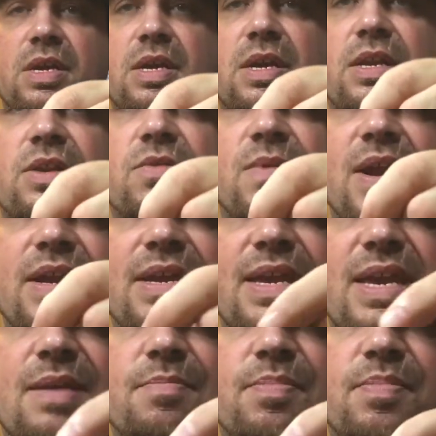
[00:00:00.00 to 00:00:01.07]
And you want to
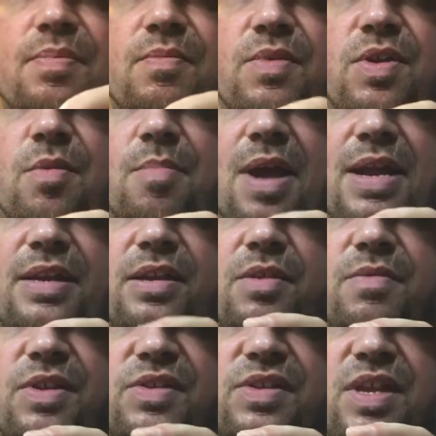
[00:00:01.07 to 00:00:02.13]
keep, when you're binding,
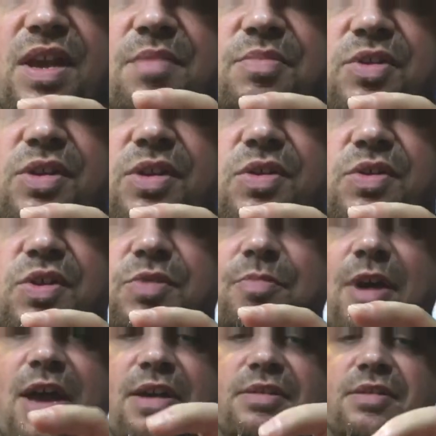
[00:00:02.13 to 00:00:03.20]
you want to stay up as close as
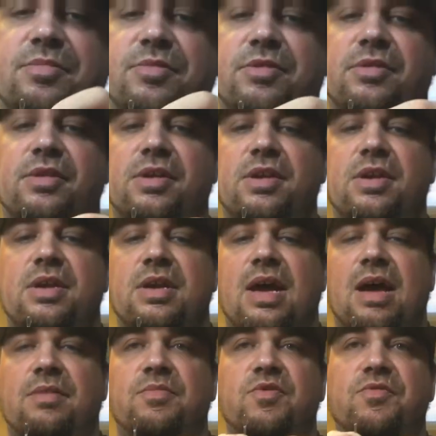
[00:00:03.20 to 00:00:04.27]
possible.
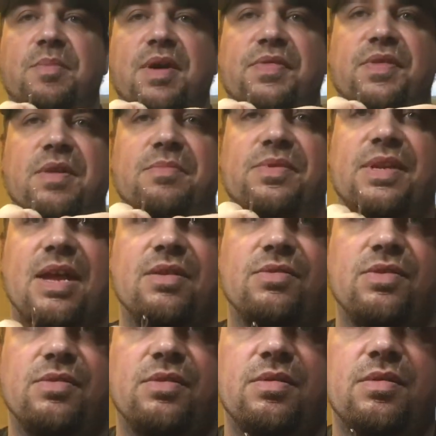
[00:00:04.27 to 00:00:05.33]
I'll move my thumbs
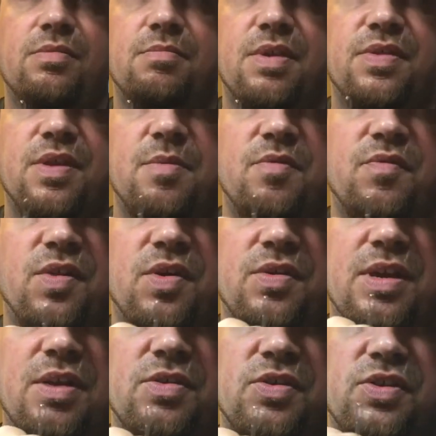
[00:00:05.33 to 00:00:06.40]
down, my thumb and finger
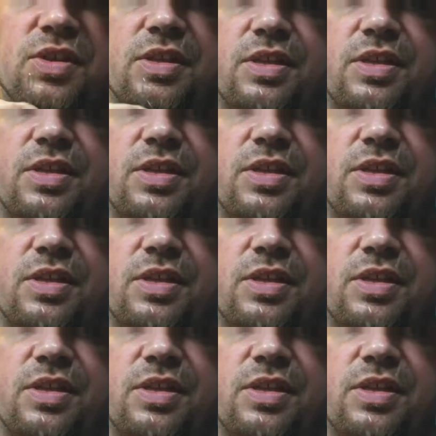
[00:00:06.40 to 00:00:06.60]
down just a